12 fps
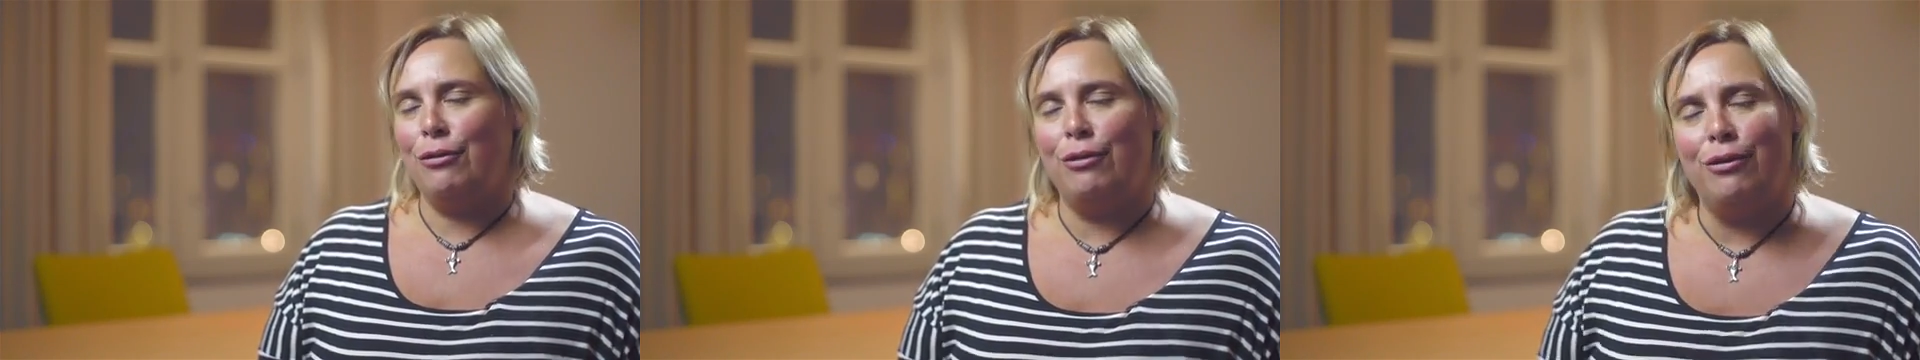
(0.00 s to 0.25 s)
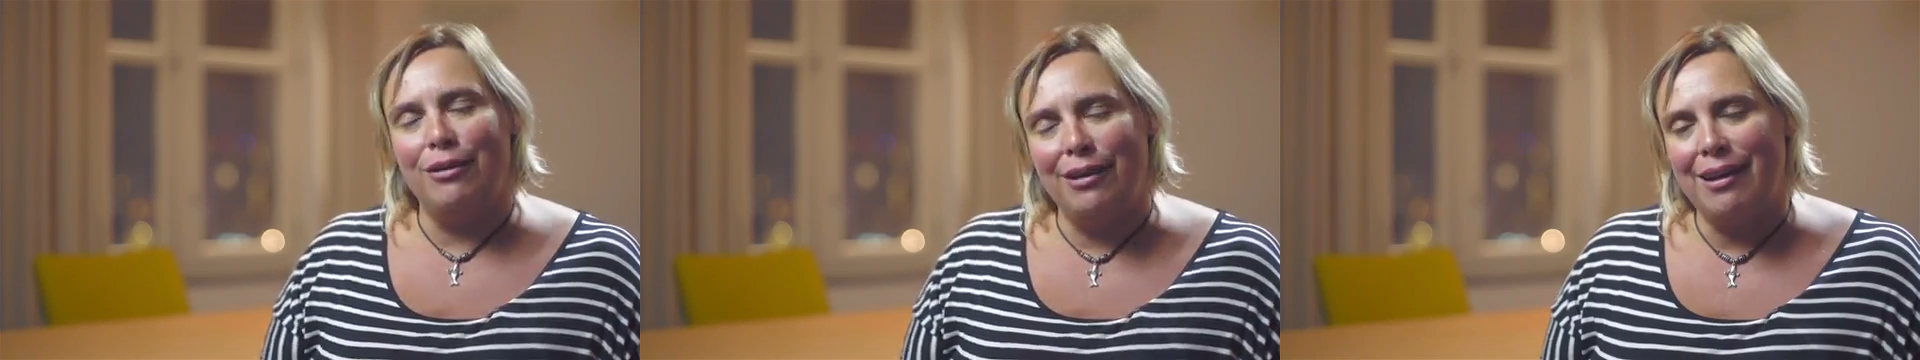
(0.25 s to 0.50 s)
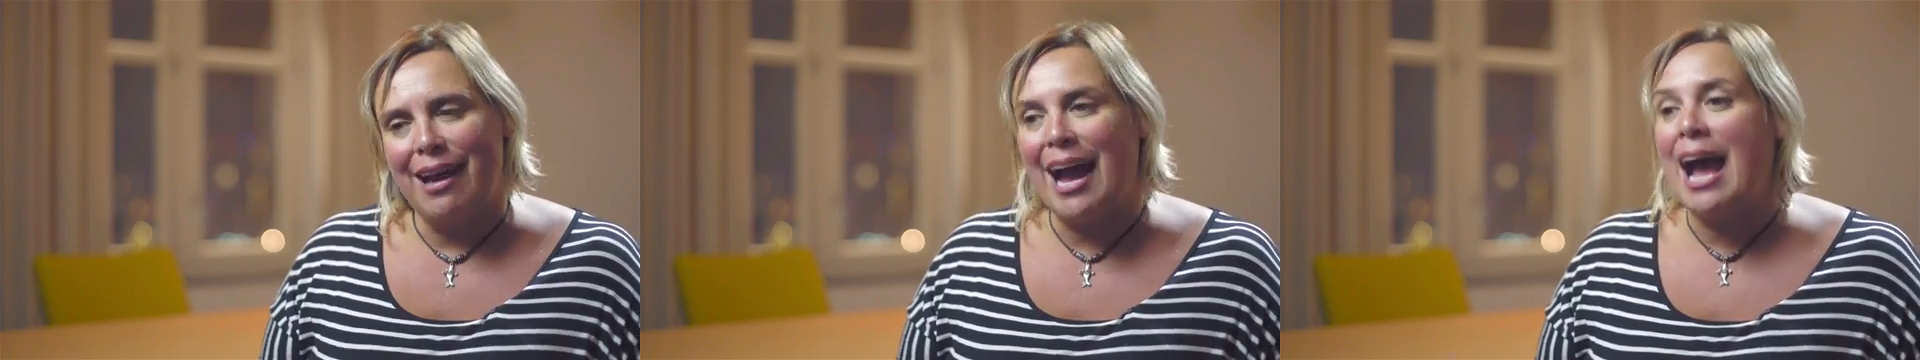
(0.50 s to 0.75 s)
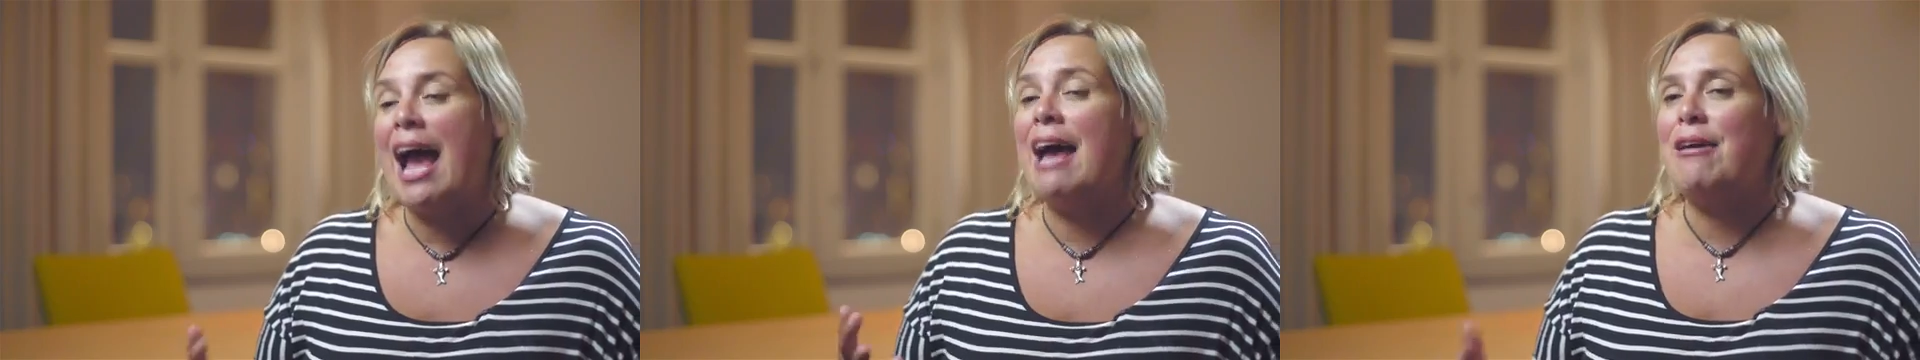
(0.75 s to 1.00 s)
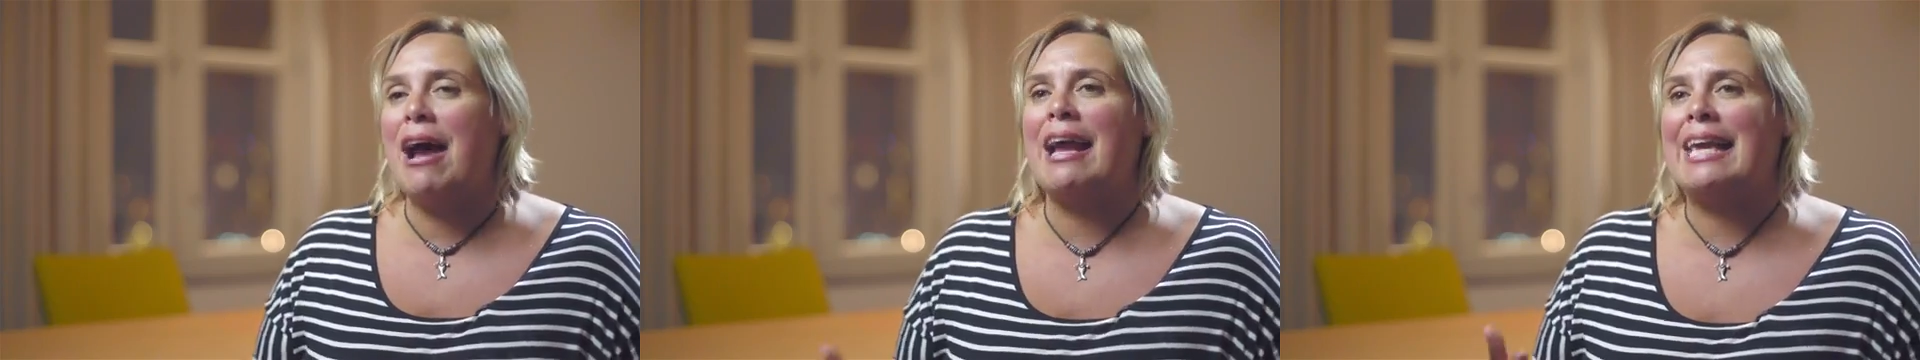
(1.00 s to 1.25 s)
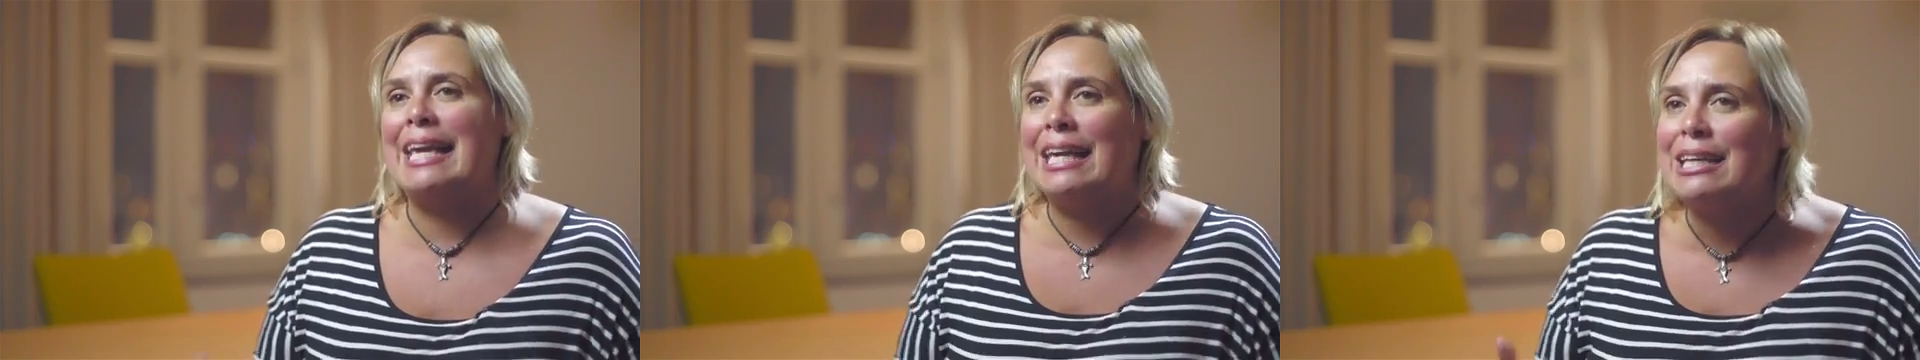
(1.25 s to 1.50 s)
Sure.
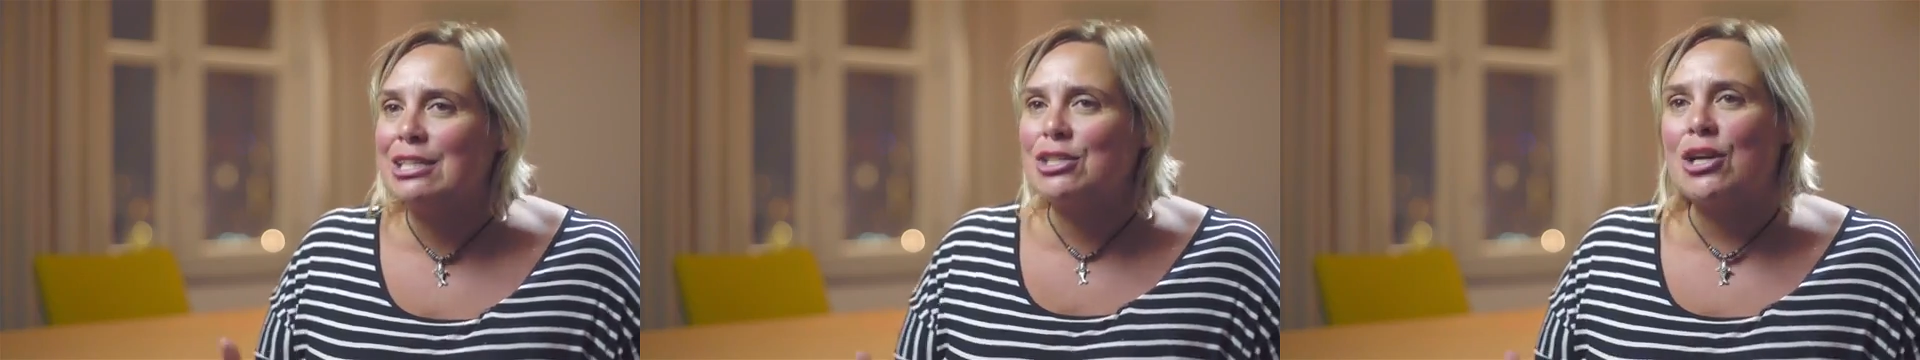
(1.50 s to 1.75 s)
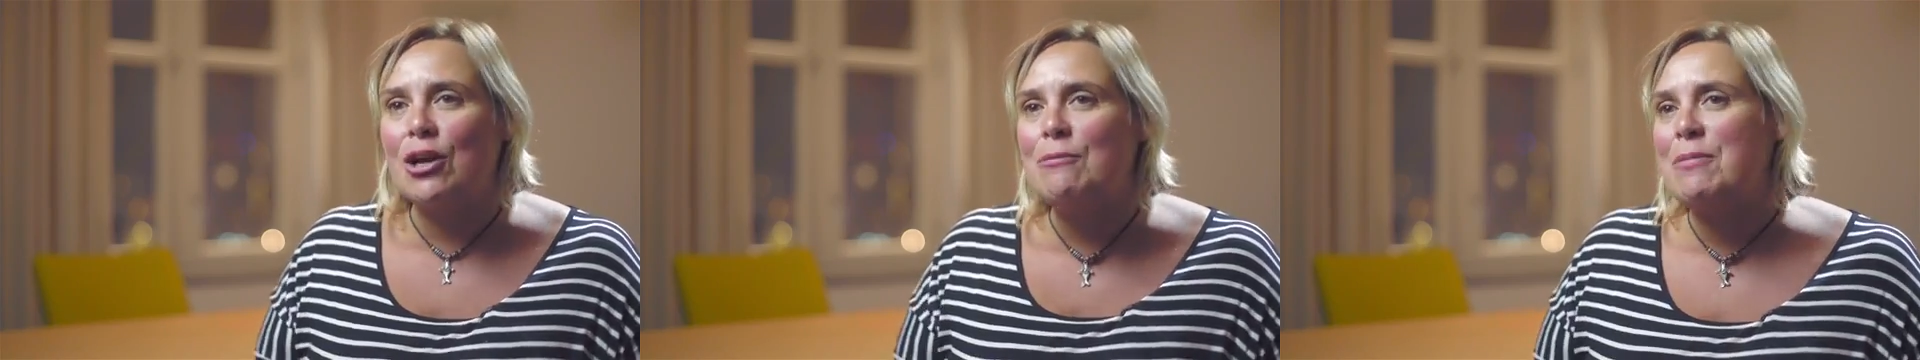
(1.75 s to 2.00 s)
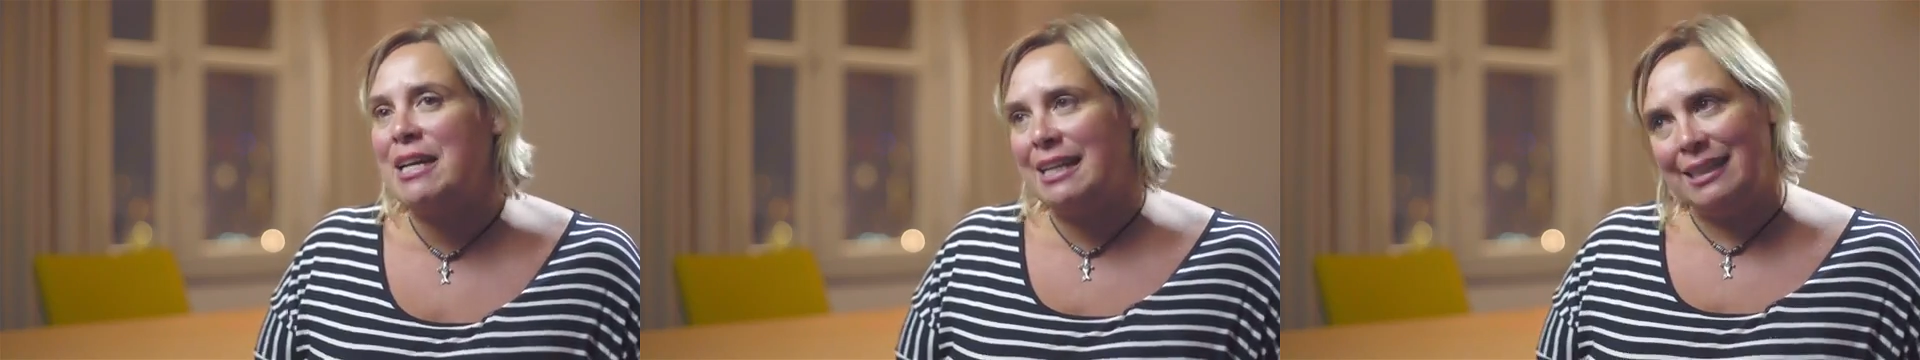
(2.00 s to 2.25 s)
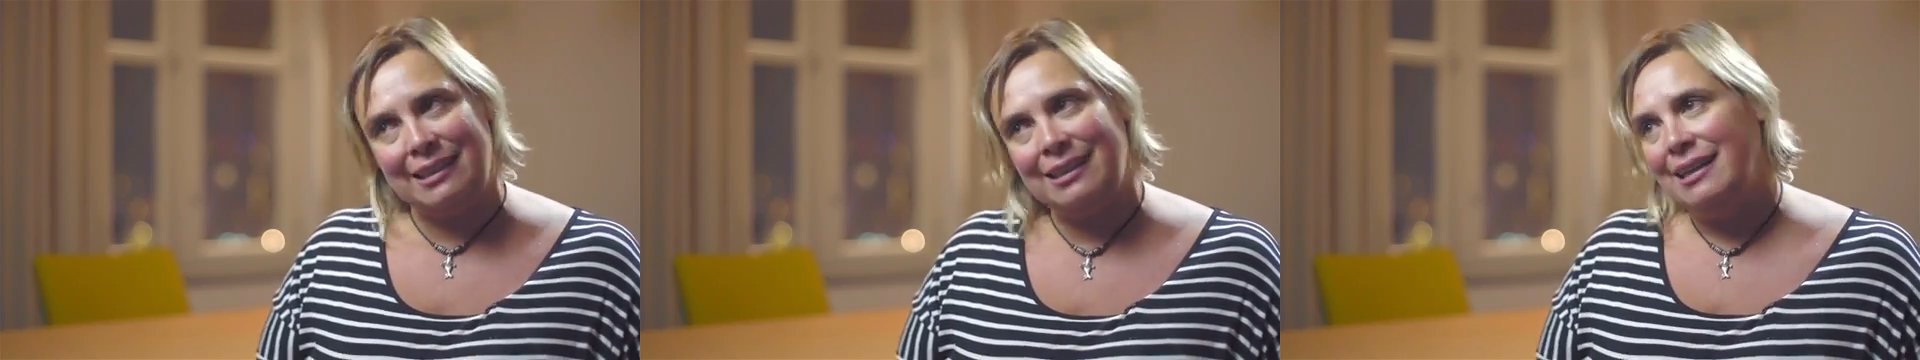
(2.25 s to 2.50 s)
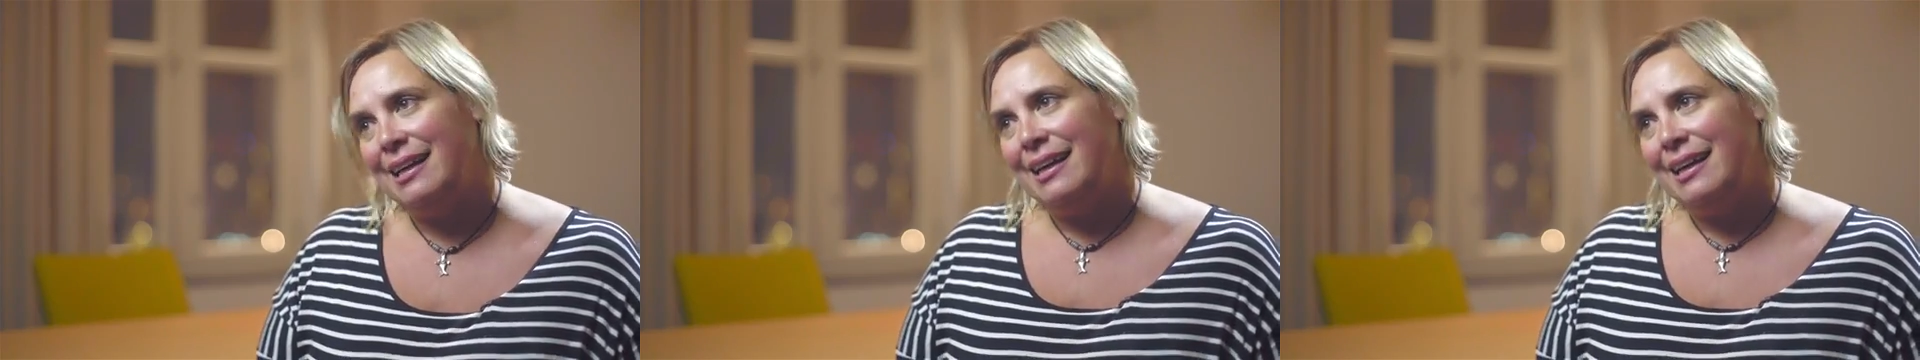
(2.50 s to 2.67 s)
I hear so many